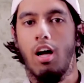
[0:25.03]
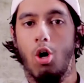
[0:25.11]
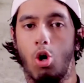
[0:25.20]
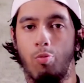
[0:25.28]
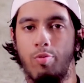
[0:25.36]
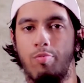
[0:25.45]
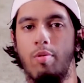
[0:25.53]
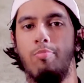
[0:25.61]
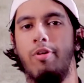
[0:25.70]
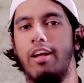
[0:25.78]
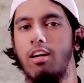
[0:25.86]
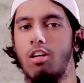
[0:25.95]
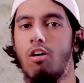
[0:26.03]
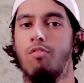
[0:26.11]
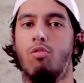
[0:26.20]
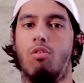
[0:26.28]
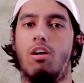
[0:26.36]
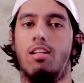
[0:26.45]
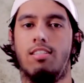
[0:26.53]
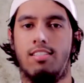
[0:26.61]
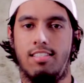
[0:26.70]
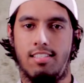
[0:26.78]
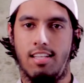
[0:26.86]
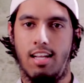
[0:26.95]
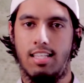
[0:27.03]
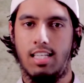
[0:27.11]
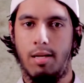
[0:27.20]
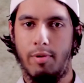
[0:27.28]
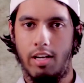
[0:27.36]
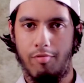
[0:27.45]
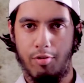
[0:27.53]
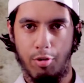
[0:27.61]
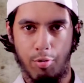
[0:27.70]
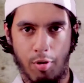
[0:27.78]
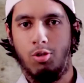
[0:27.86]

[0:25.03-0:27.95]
I hope you've been praying a lot of Quran since the last time I left you.